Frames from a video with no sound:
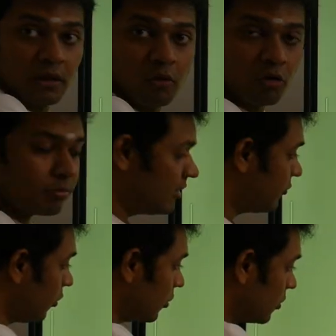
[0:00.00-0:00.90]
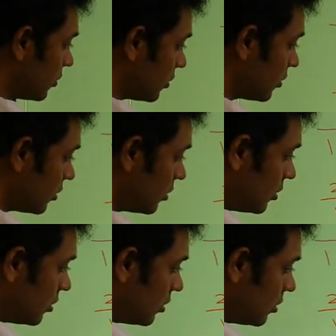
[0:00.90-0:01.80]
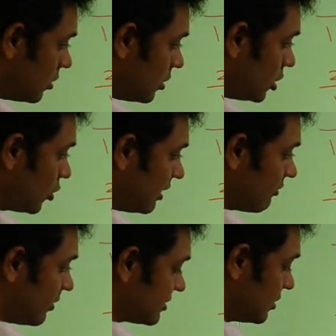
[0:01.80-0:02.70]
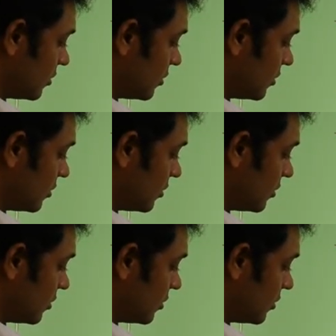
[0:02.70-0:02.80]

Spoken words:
1 by 4, 25%.